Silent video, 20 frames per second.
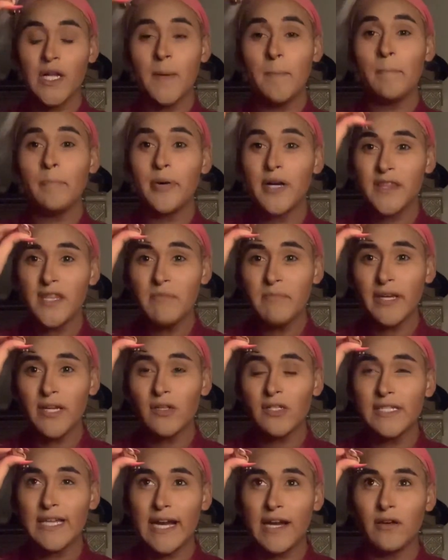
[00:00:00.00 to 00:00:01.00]
put the
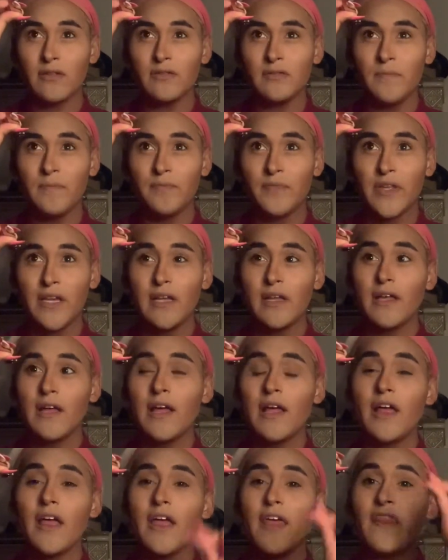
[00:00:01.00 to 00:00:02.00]
middle down,
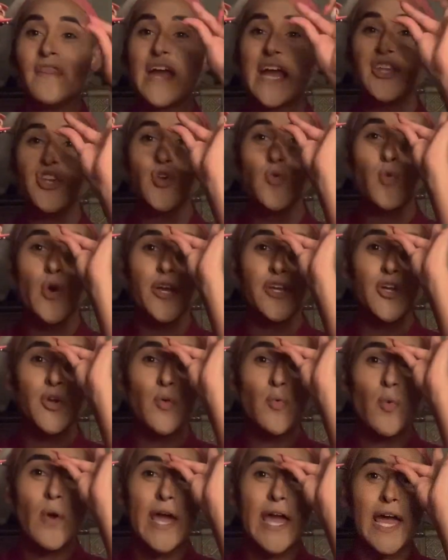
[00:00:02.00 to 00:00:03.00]
then you work
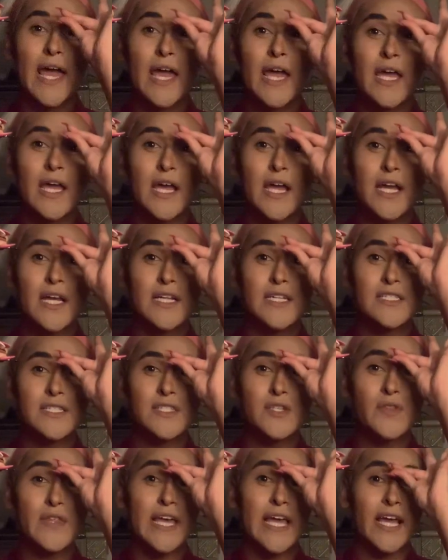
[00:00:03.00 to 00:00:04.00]
your way
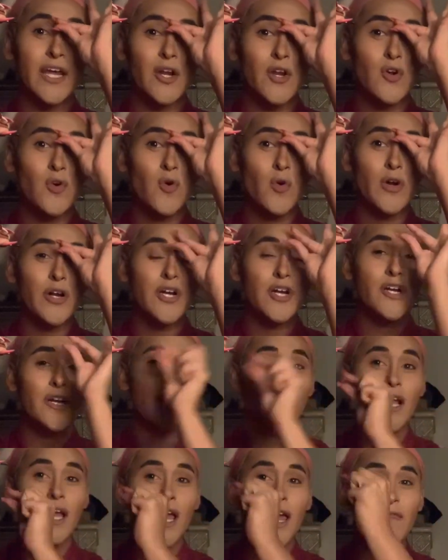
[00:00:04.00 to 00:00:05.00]
to the inner corner
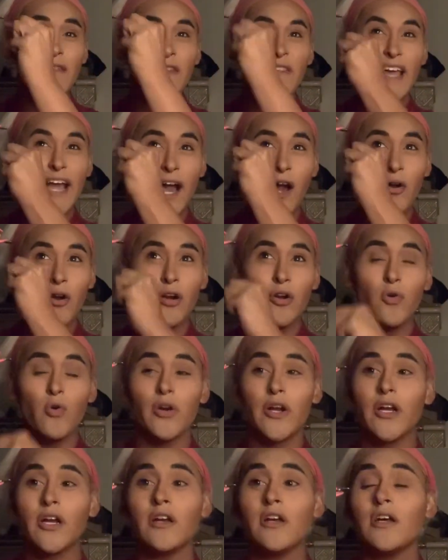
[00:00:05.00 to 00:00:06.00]
and then the outer
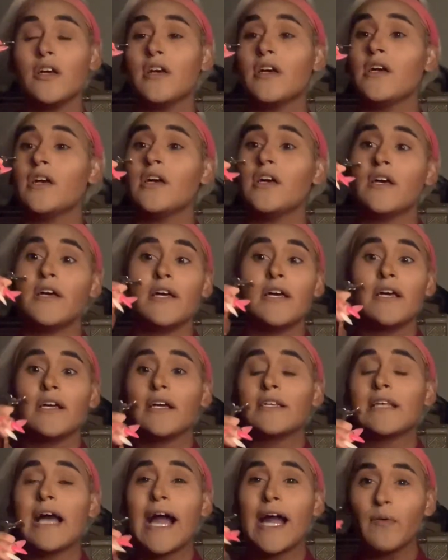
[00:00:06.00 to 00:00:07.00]
corner.
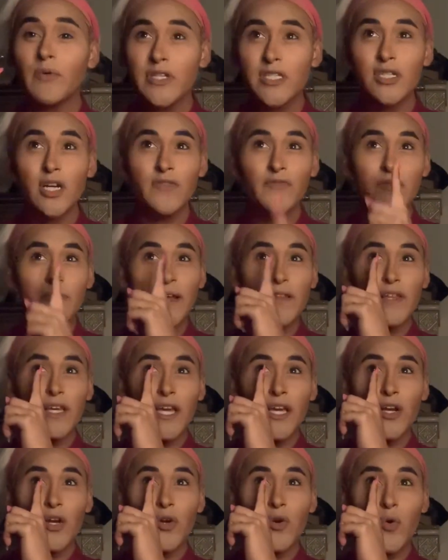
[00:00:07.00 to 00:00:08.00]
Because I would start from like the
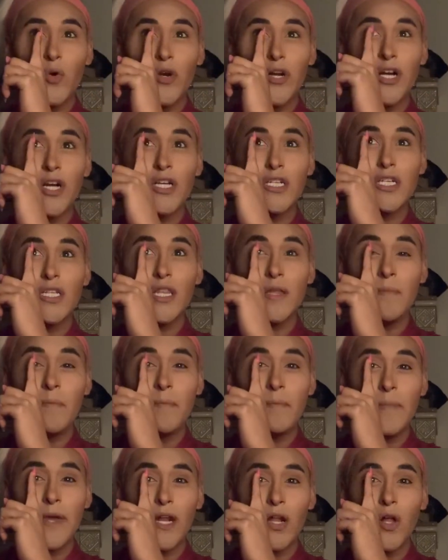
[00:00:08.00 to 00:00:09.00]
inner corner to the
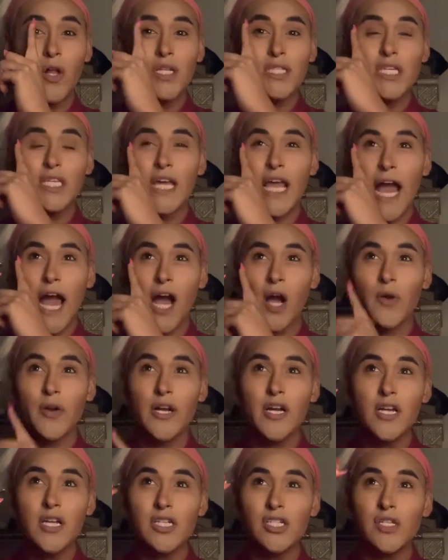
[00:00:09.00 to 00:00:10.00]
middle to the outer.
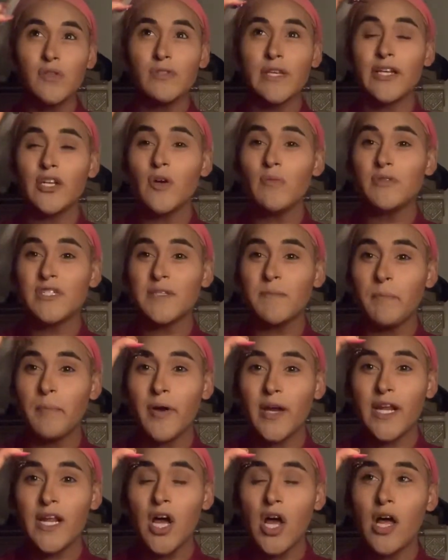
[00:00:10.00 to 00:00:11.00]
And she was like, nope, just
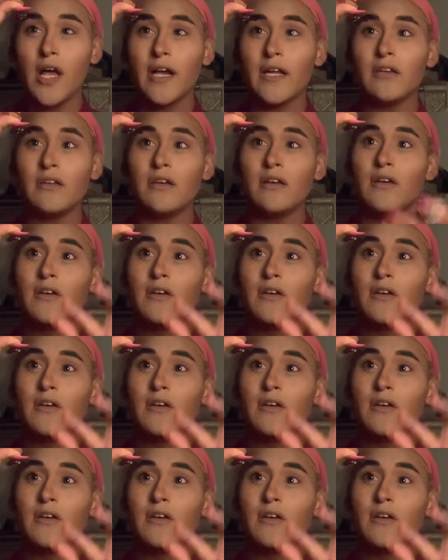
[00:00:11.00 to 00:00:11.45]
put it on.